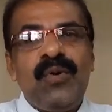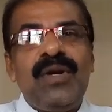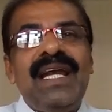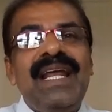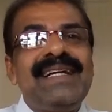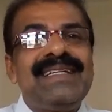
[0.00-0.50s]
or
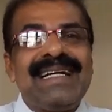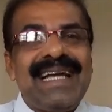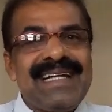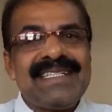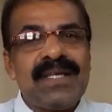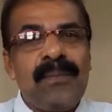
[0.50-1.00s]
leg
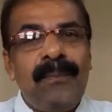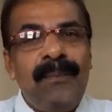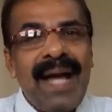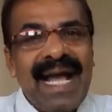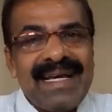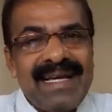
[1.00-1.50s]

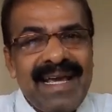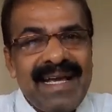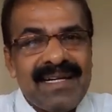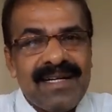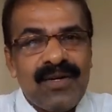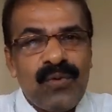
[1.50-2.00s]
gets
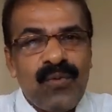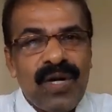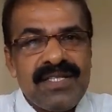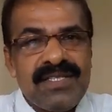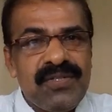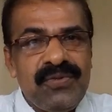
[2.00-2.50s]
backache,
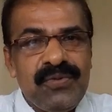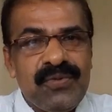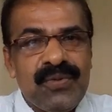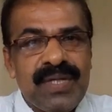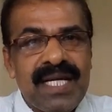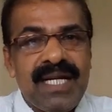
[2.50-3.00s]
what does he
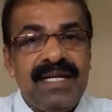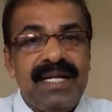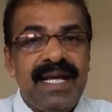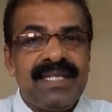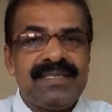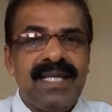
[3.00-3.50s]
do? He
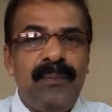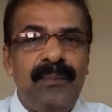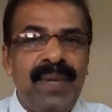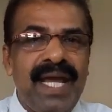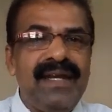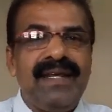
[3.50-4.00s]
takes a
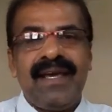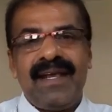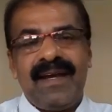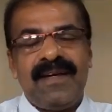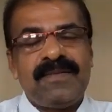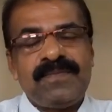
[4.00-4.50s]

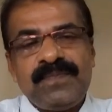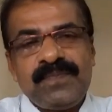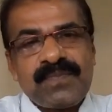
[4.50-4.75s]
painkiller.